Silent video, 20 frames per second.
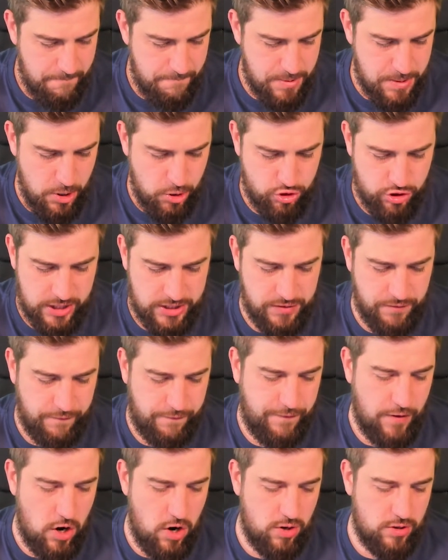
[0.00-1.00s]
Putrescent
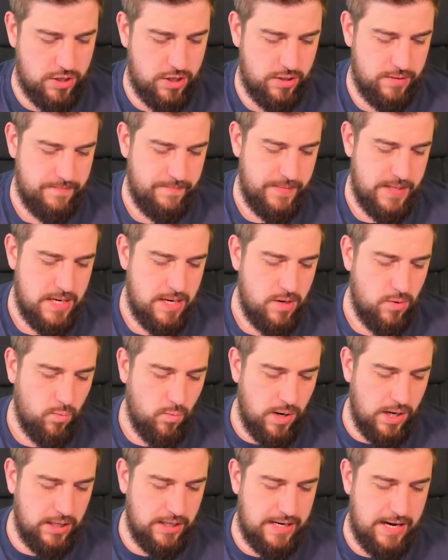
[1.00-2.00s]
Fog.
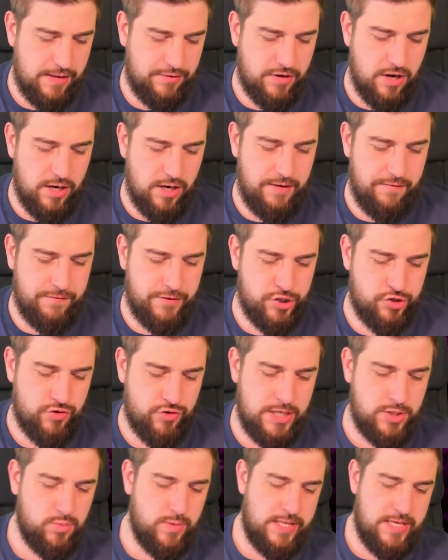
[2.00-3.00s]
While the Death Guard
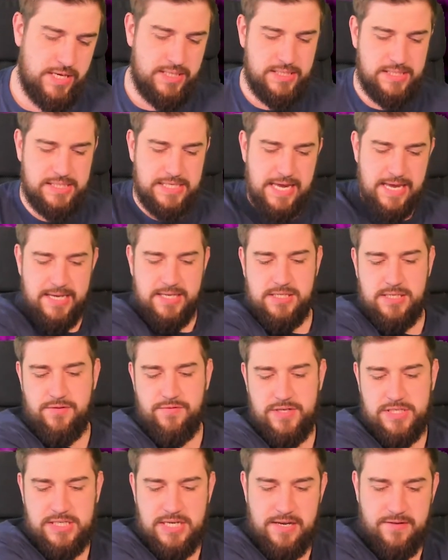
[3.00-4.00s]
infantry is within 6,
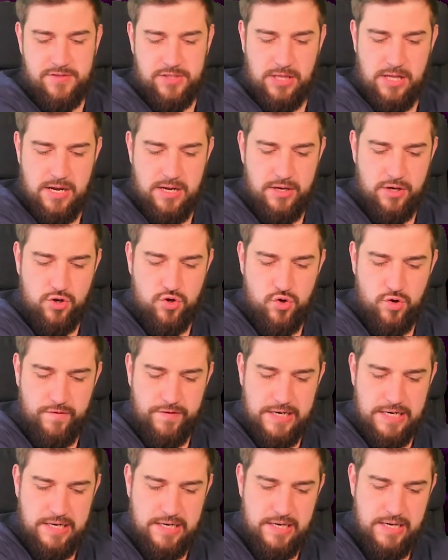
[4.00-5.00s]
it receives light
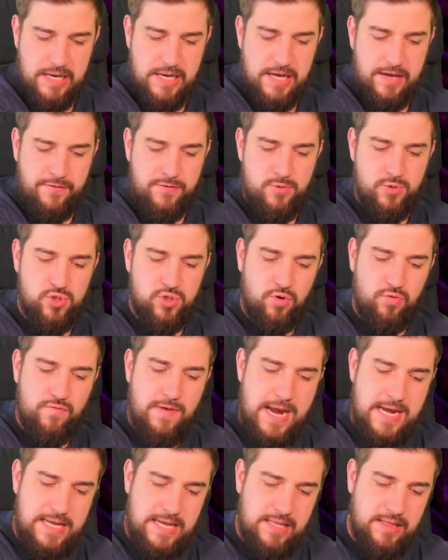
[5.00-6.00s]
cover. If it was
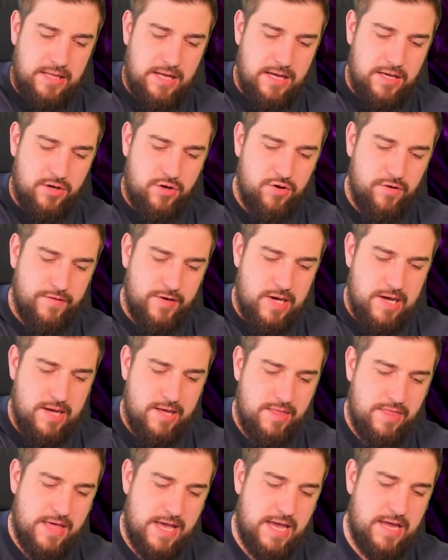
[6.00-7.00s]
already in light
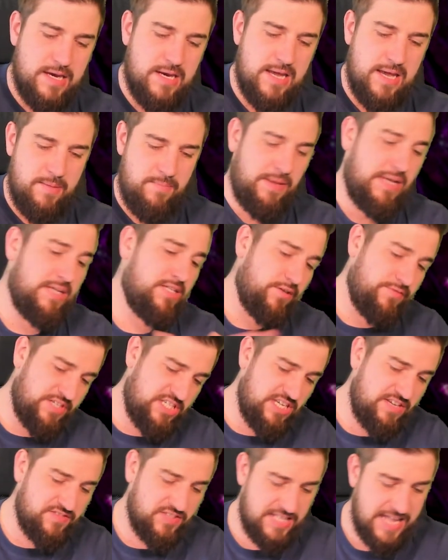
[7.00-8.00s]
cover, then it basically
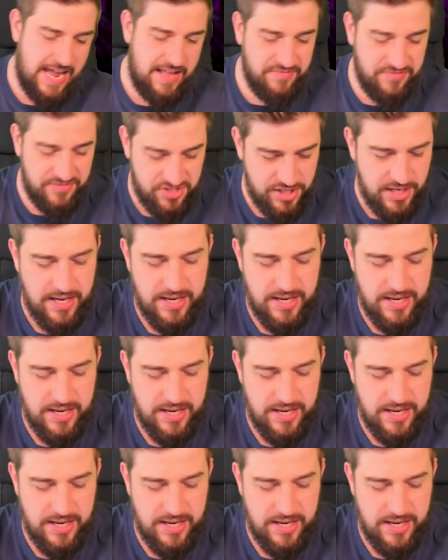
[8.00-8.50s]
receives dense.